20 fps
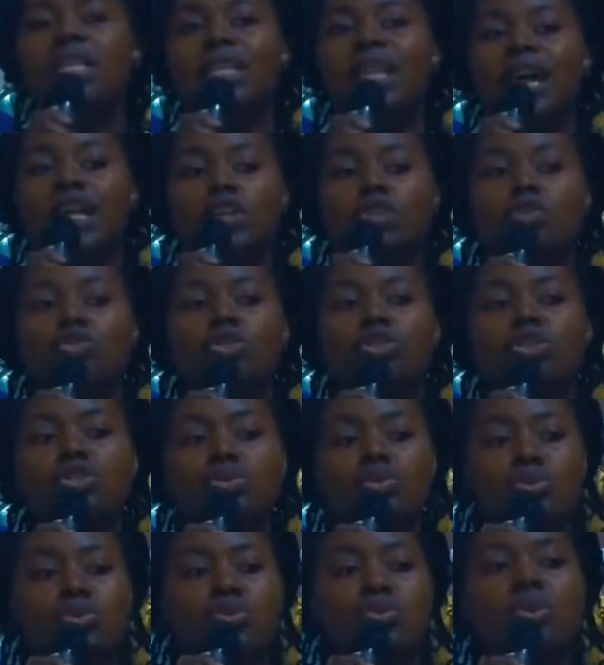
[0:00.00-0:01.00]
that you need
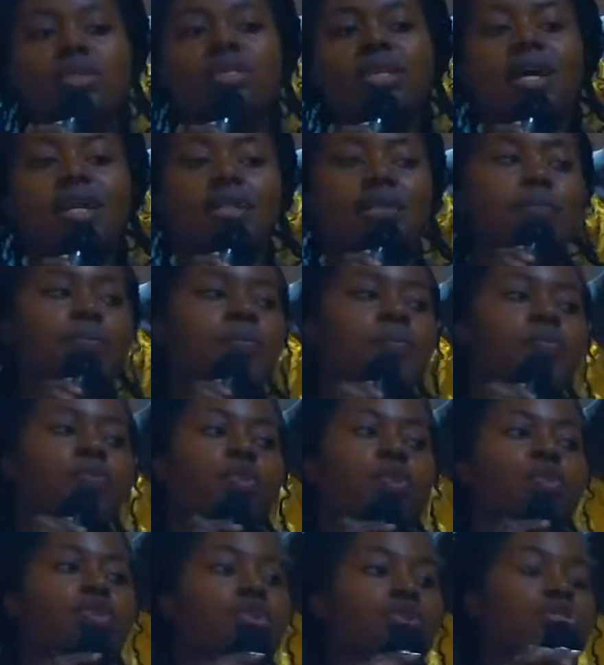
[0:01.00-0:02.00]
to know is that
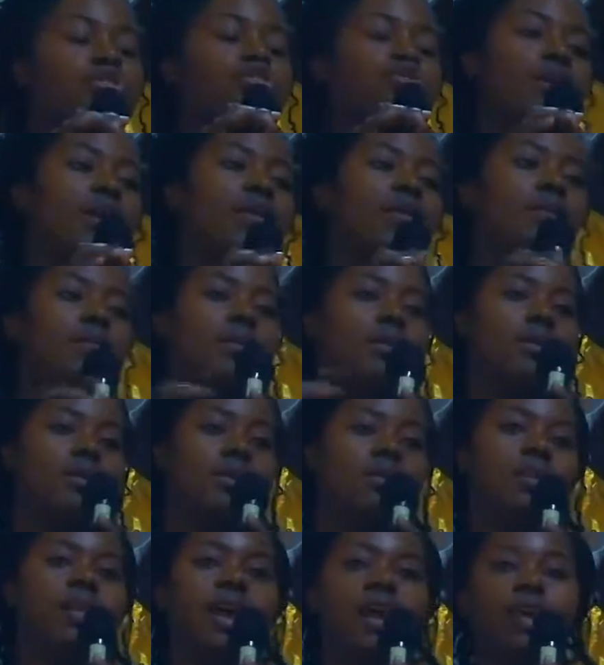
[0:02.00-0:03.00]
your strength,
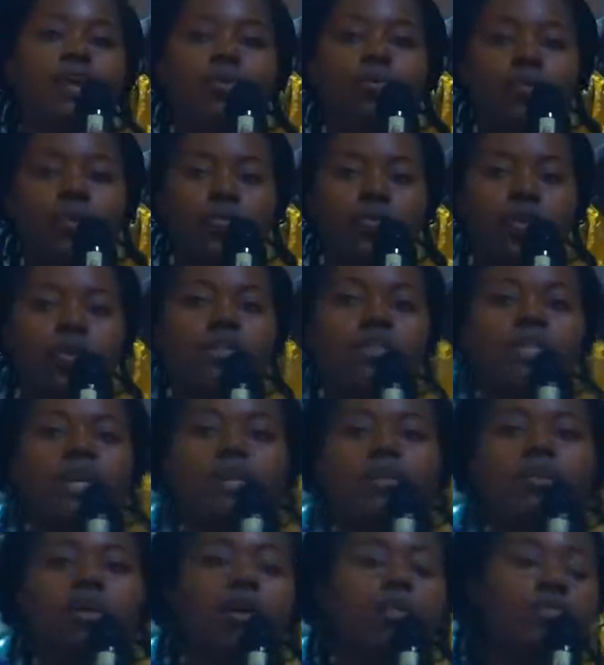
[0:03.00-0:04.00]
like we've all
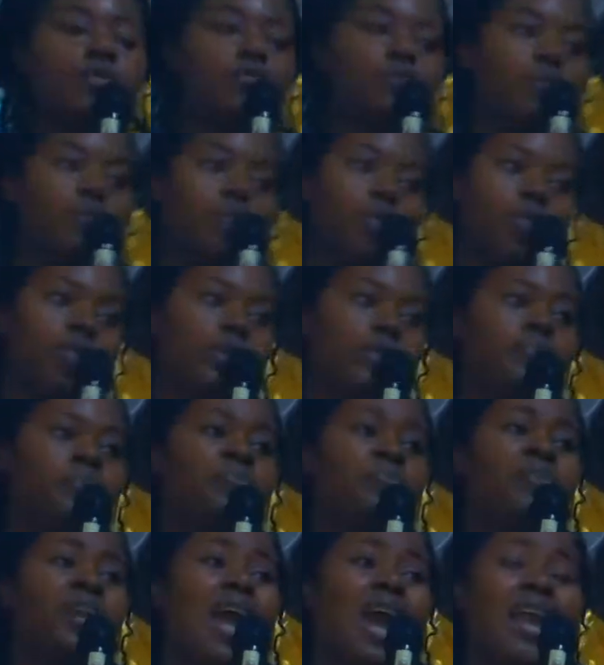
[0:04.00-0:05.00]
said, comes from God.
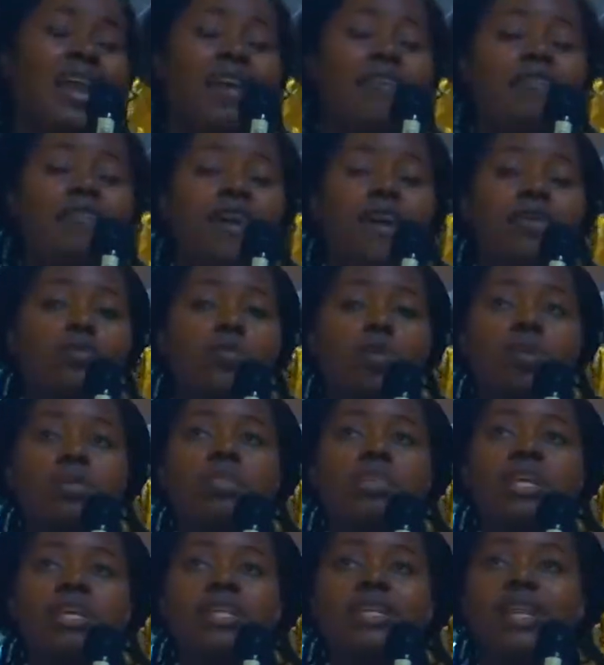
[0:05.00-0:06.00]
And I find one
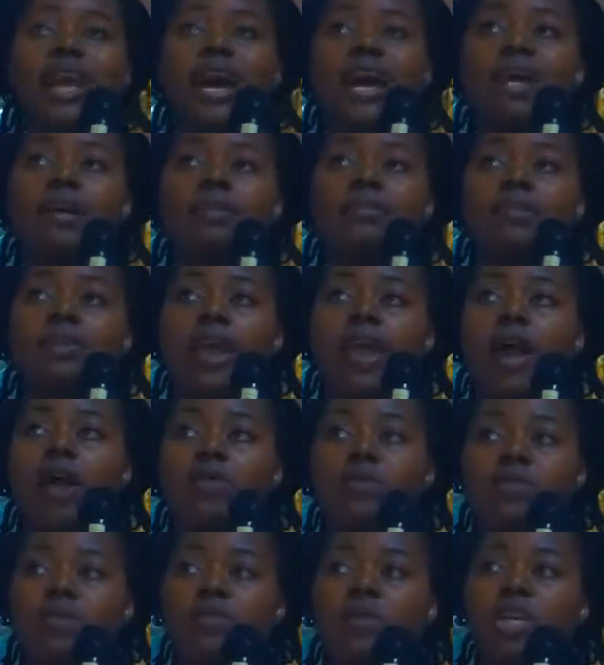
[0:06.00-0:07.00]
thing that
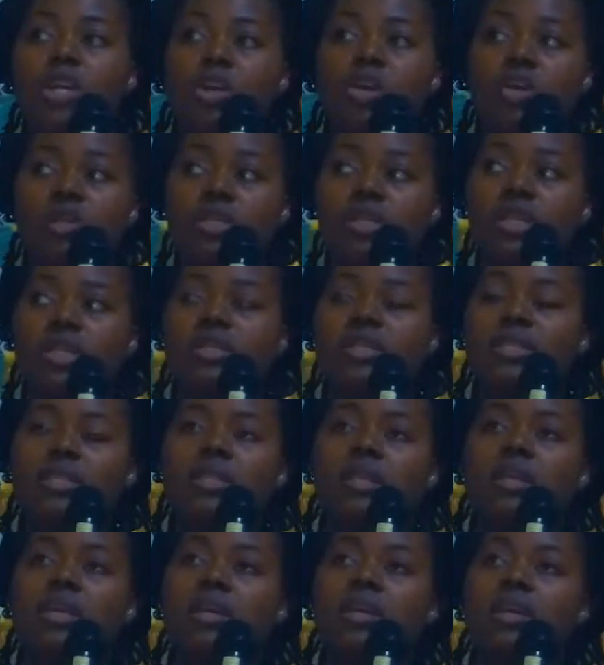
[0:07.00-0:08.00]
helps me a lot, it's
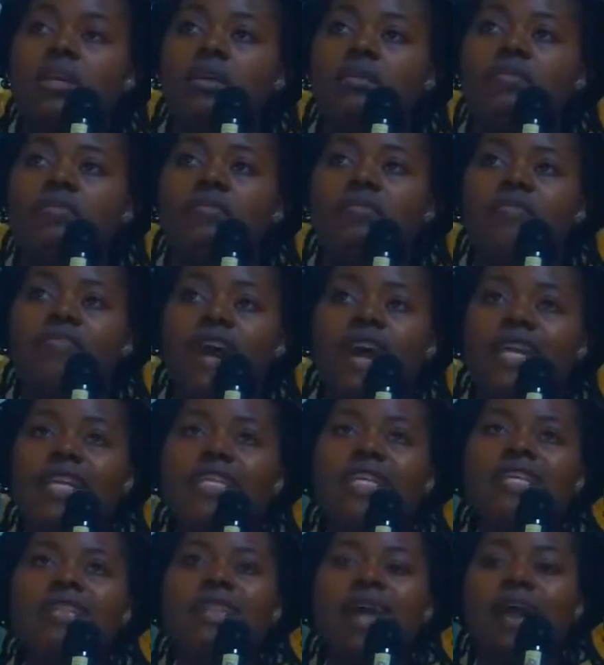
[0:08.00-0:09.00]

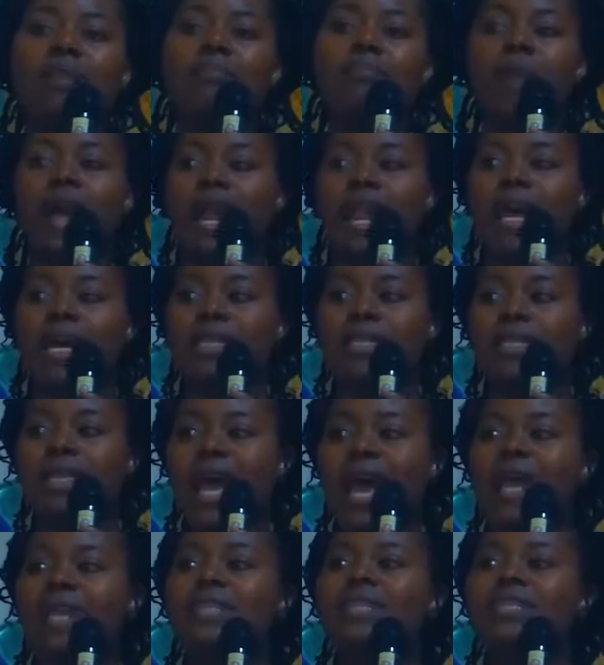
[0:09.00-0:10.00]
finding that balance
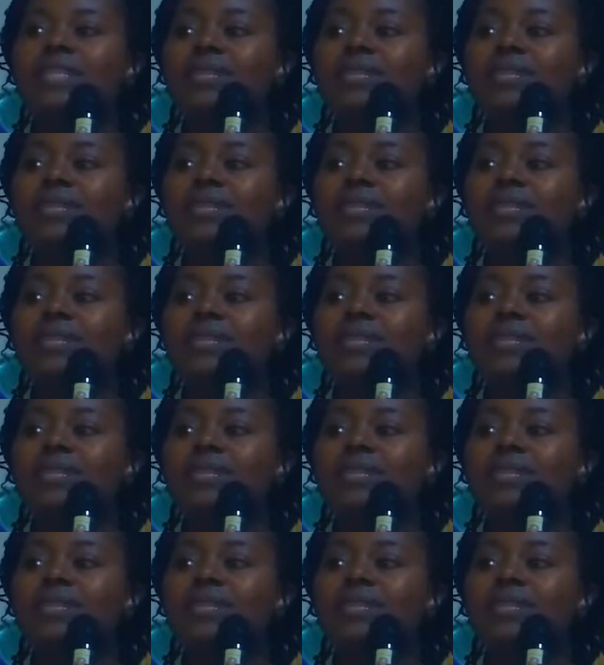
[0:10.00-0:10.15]
and